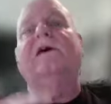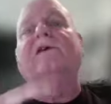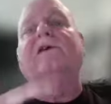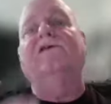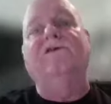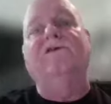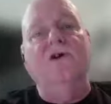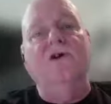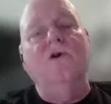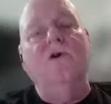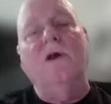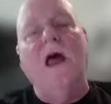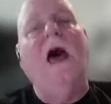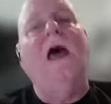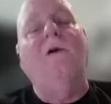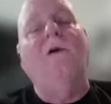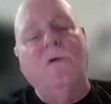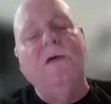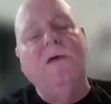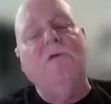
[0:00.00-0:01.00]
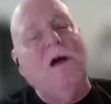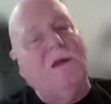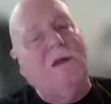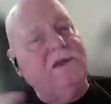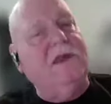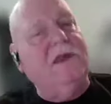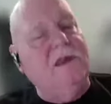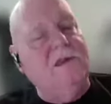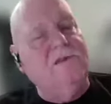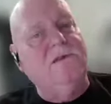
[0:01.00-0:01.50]
because you and I, we
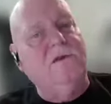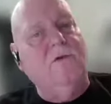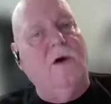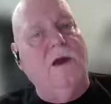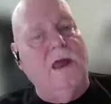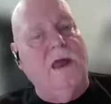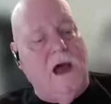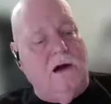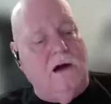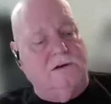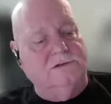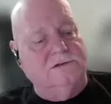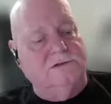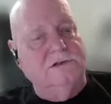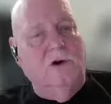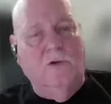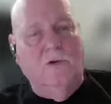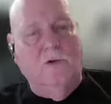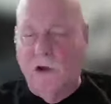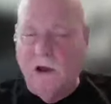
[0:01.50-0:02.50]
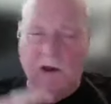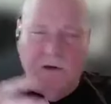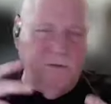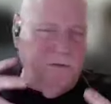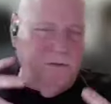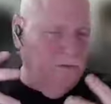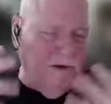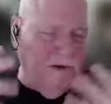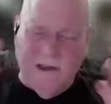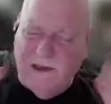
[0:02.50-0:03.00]
want the easy way out.
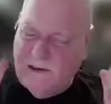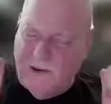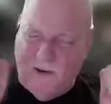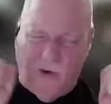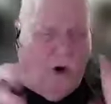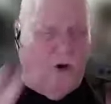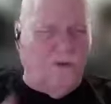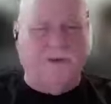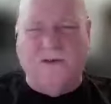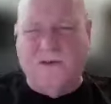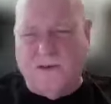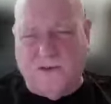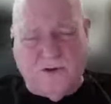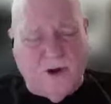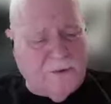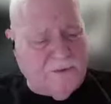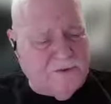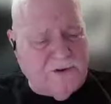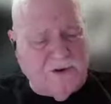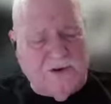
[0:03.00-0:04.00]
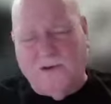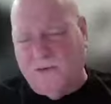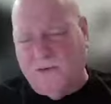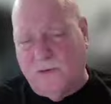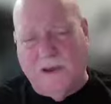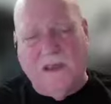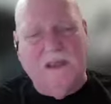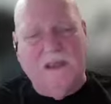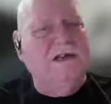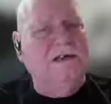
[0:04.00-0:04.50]
Well, we quote the
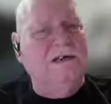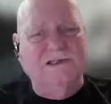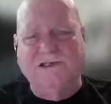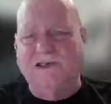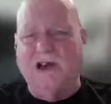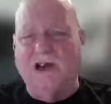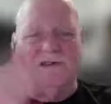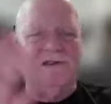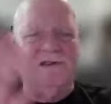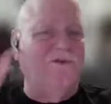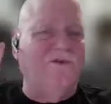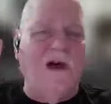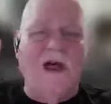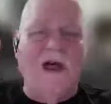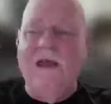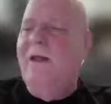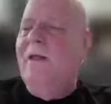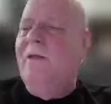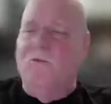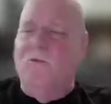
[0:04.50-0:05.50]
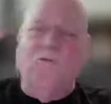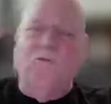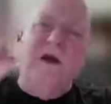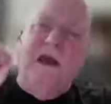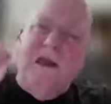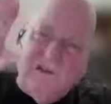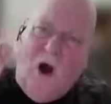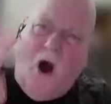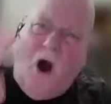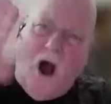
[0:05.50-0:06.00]
scriptures. We justify.
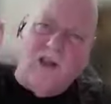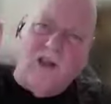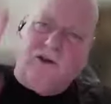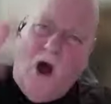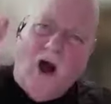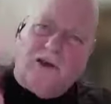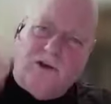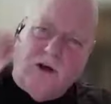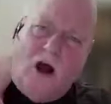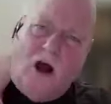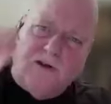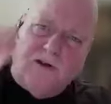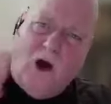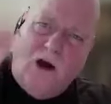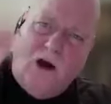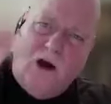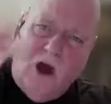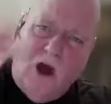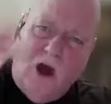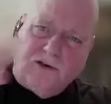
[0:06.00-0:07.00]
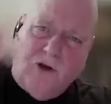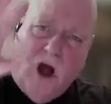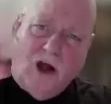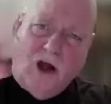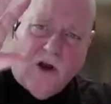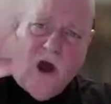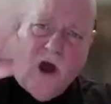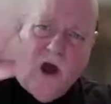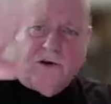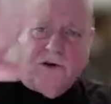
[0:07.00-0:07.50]
We talk, talk, talk, talk,
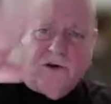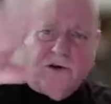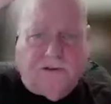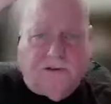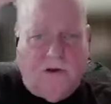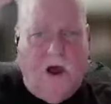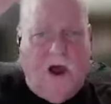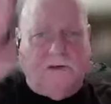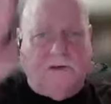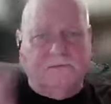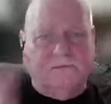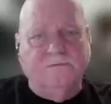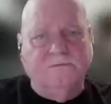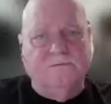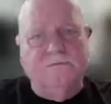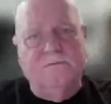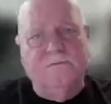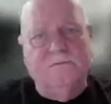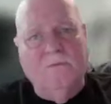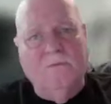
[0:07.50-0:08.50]
talk, talk, talk, talk, talk.